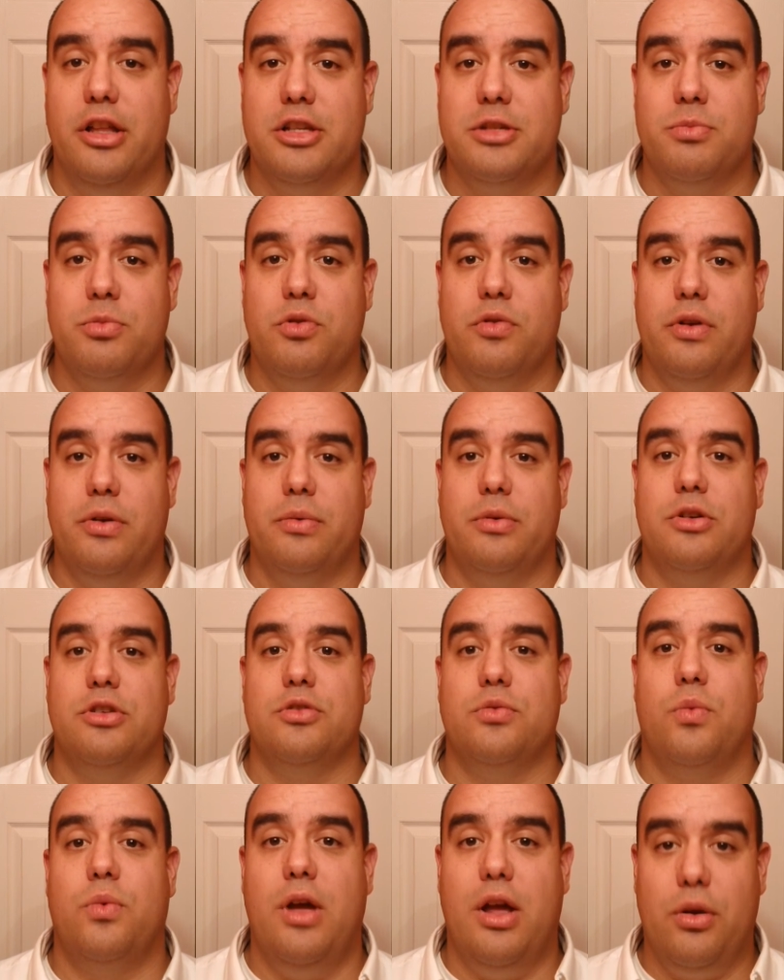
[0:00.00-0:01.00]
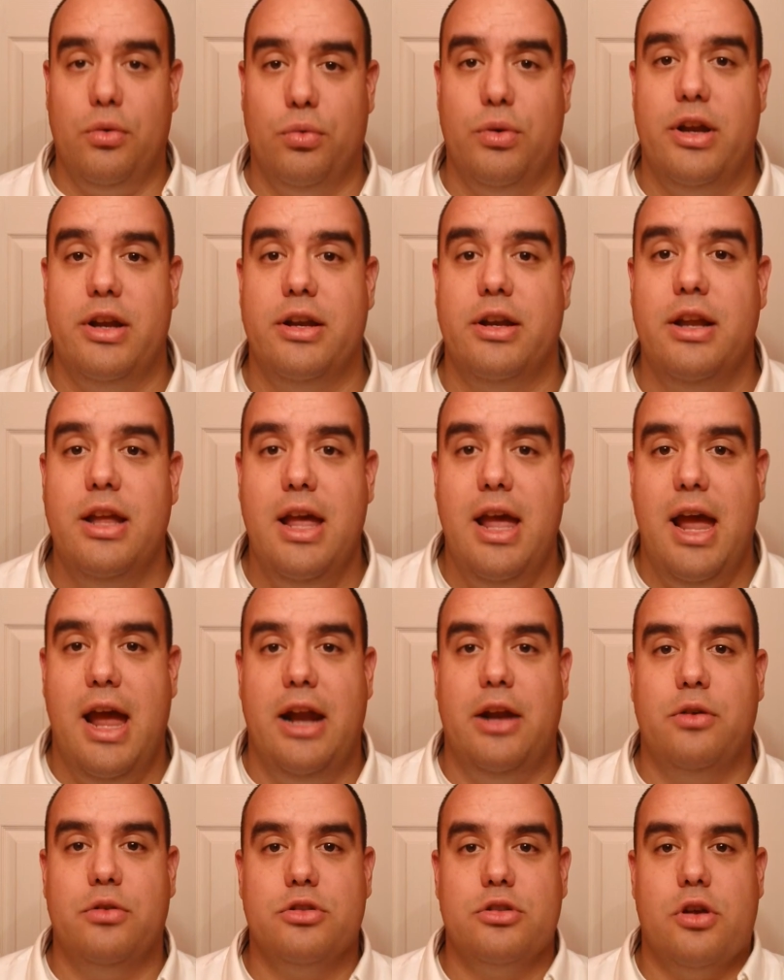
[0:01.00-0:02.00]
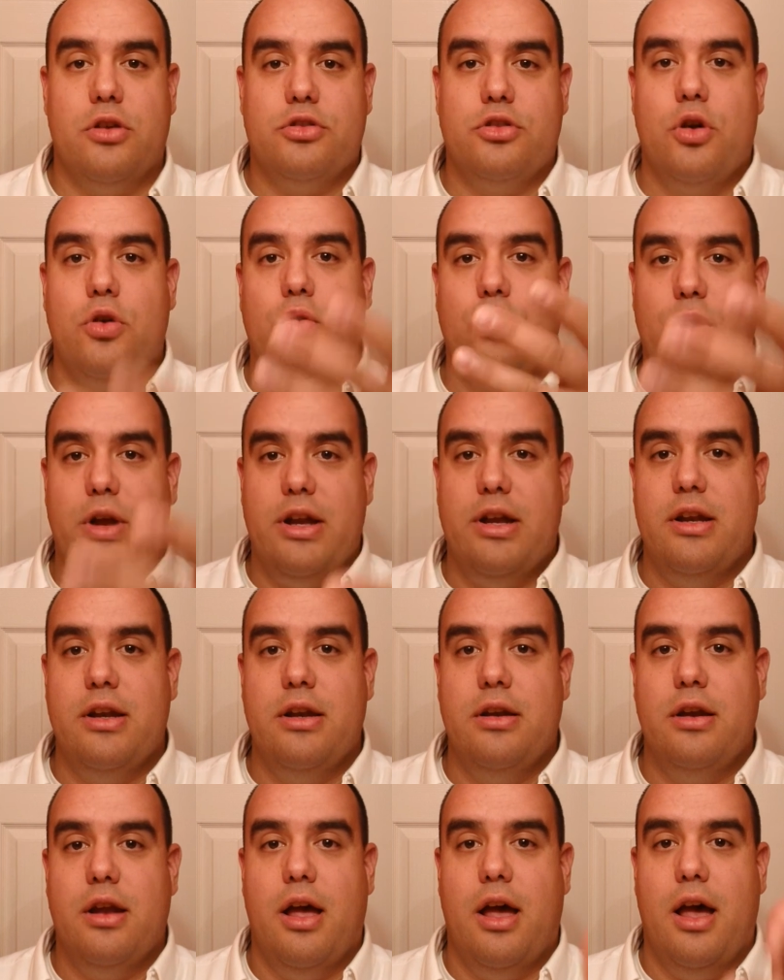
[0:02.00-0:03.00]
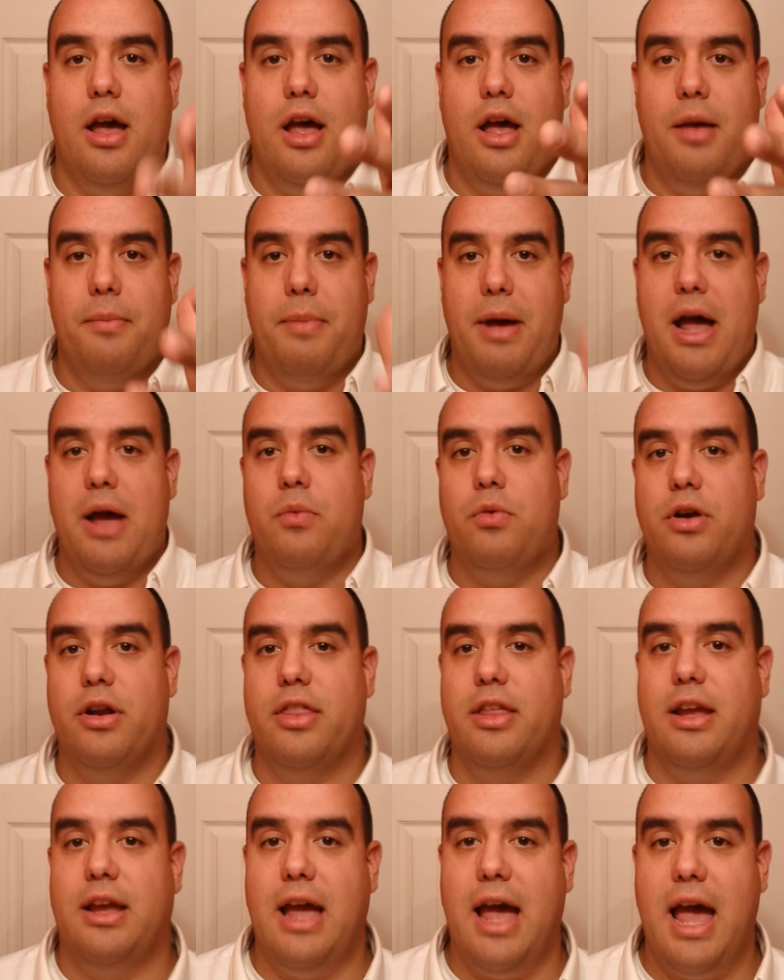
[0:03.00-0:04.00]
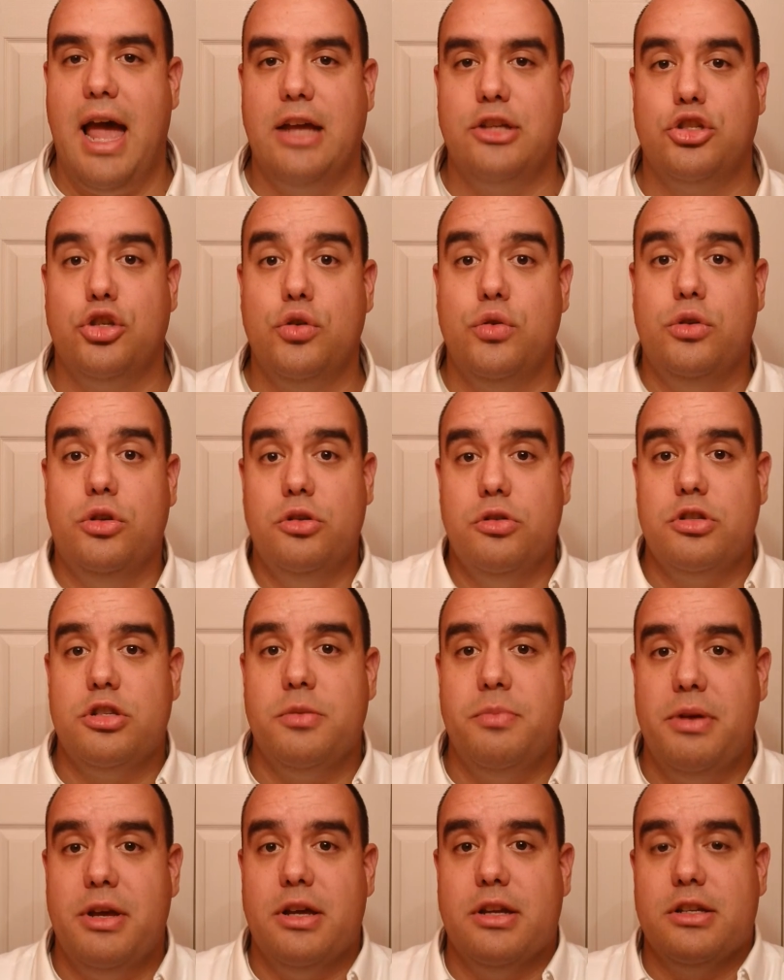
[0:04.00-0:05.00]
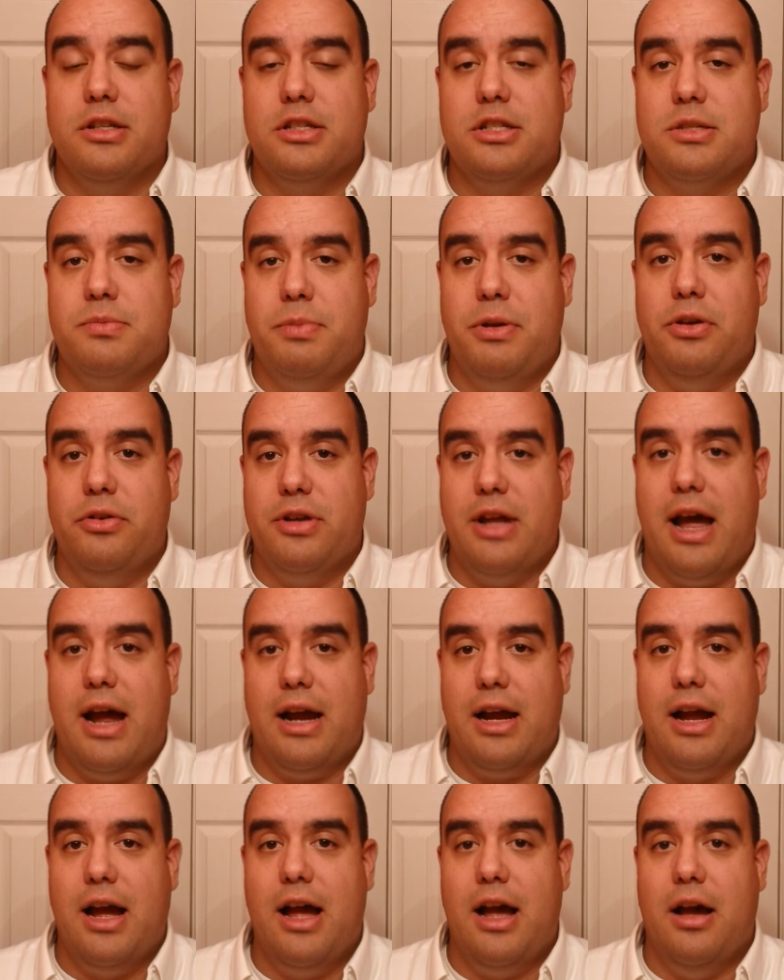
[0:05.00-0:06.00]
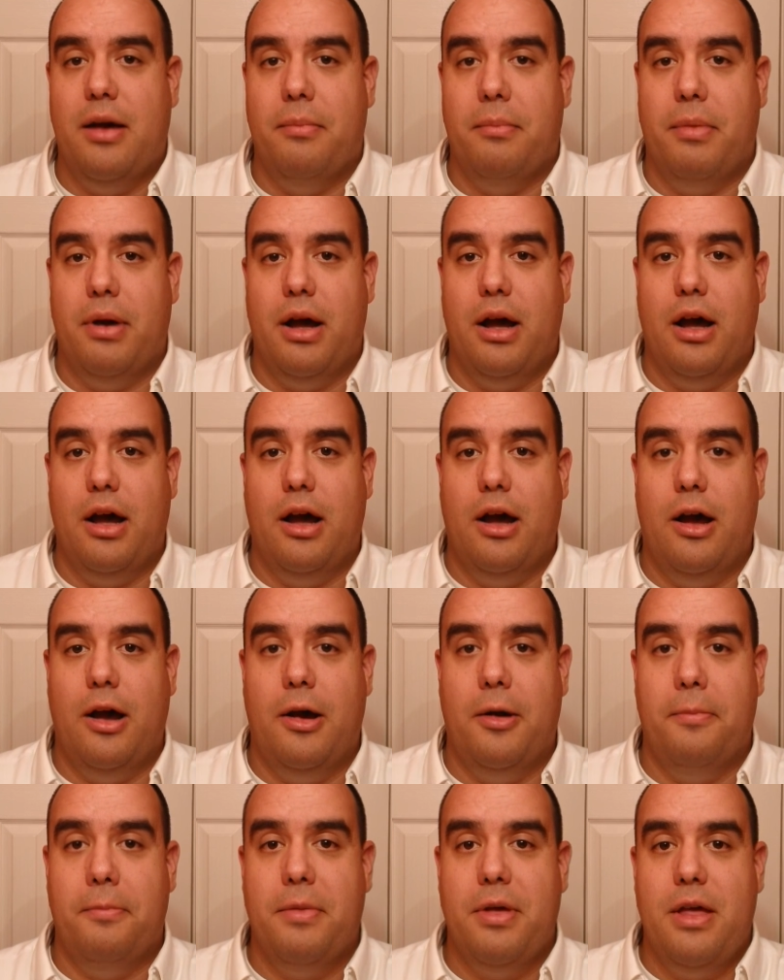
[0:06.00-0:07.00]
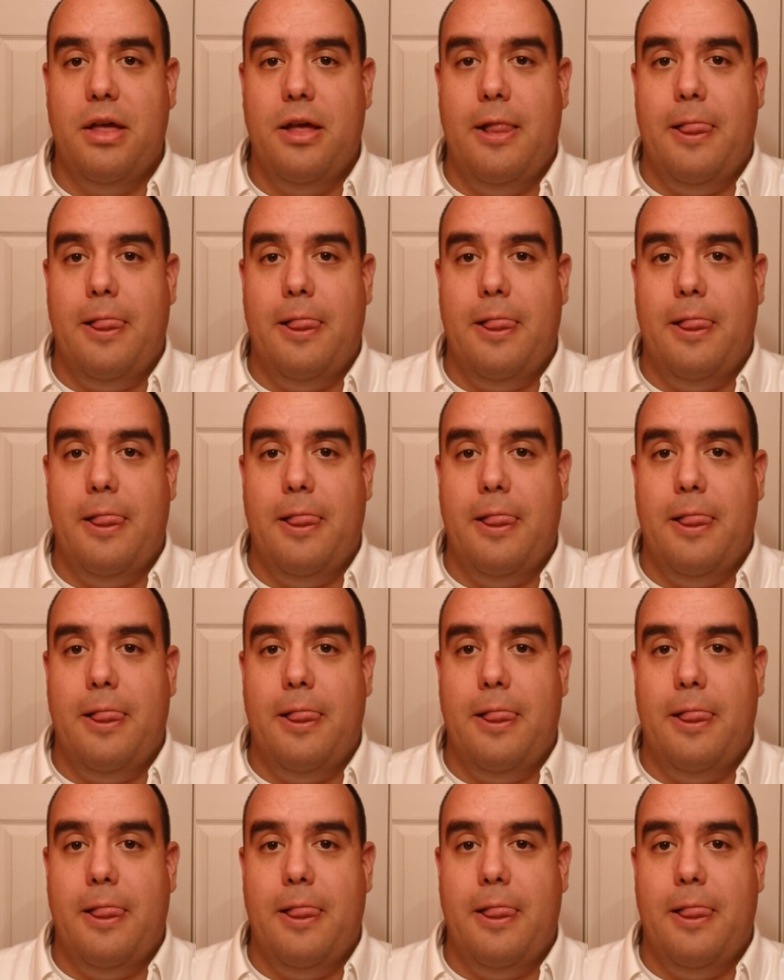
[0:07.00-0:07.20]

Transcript: This movie was well written, and it was also written by one of the guys who used to be on Spill.com.